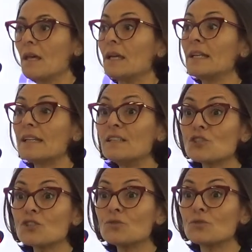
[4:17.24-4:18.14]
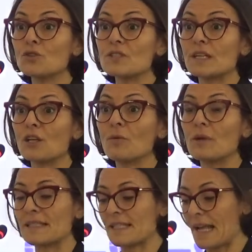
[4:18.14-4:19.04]
In addition to those
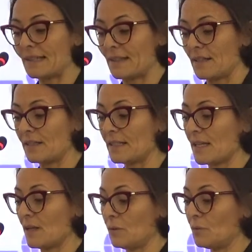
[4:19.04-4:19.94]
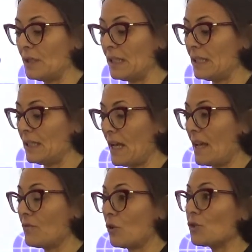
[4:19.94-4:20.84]
global standards, we
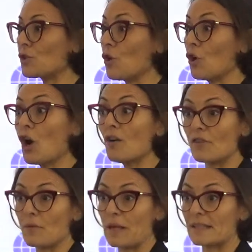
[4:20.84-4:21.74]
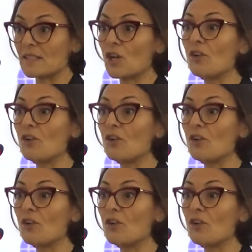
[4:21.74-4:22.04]
have also governments.